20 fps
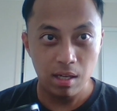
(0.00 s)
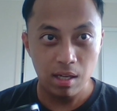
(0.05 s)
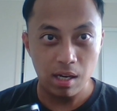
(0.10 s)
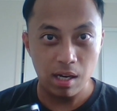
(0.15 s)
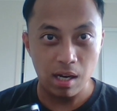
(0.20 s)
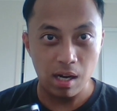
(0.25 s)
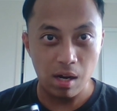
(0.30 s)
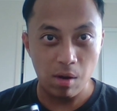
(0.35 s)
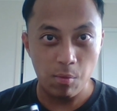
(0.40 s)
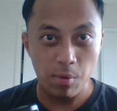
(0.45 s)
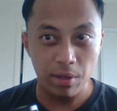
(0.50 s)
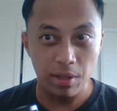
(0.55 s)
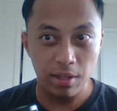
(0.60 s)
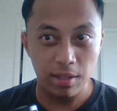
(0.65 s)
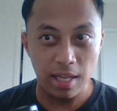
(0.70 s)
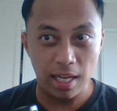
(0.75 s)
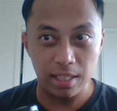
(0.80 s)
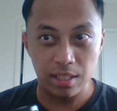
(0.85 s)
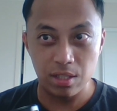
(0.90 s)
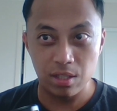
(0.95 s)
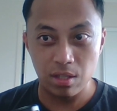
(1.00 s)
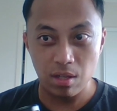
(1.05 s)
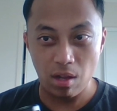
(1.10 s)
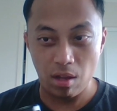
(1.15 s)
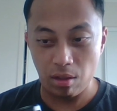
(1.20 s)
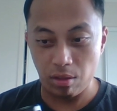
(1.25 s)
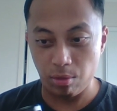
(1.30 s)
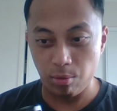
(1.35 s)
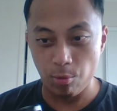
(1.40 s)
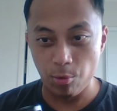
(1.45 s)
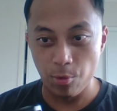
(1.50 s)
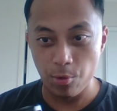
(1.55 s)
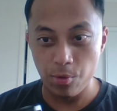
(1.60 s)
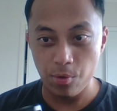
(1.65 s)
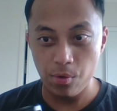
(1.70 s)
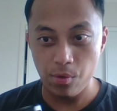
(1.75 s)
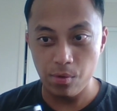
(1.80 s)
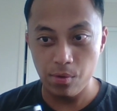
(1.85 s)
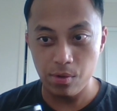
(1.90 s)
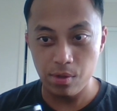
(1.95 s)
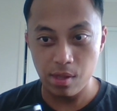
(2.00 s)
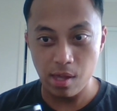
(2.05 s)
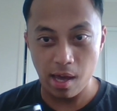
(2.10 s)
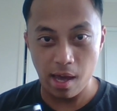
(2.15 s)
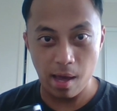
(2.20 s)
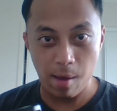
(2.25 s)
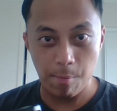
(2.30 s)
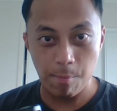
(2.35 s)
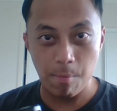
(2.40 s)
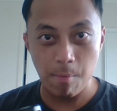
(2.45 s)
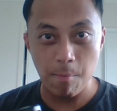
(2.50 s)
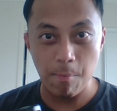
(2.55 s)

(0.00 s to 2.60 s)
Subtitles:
Whether that's through the